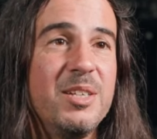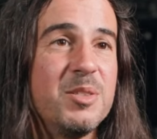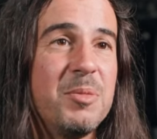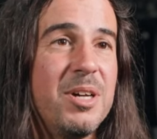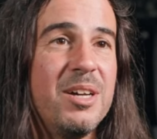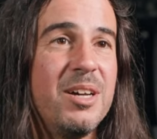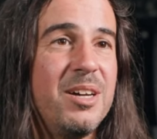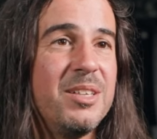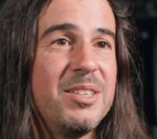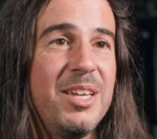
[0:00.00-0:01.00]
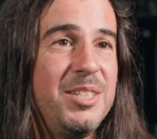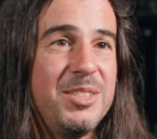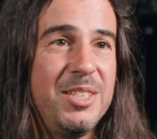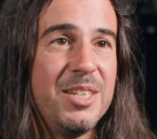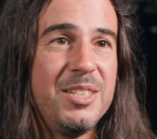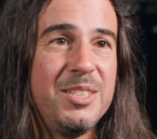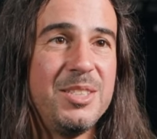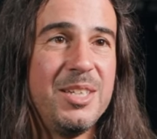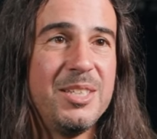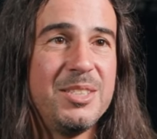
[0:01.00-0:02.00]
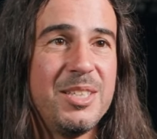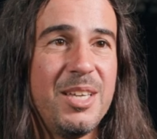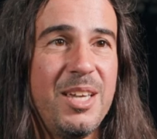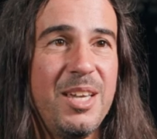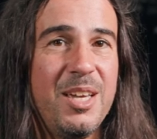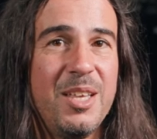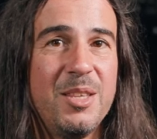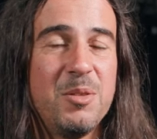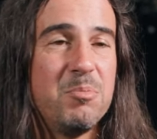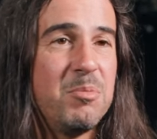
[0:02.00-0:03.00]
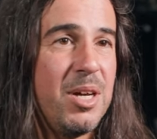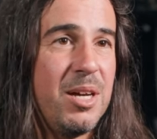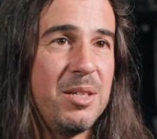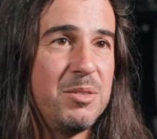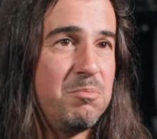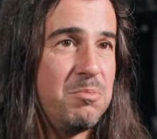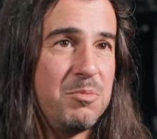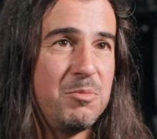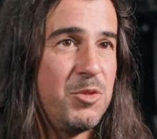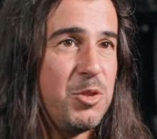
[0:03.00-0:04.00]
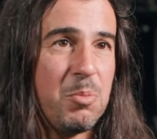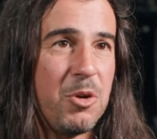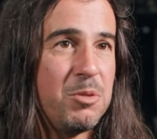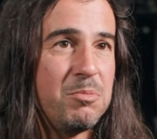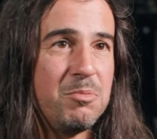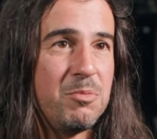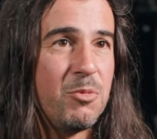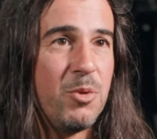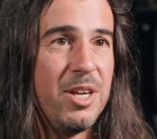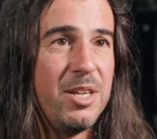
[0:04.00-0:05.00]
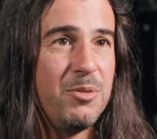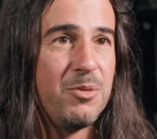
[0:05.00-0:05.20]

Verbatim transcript: is my uh, the HD96 and my Smaart rig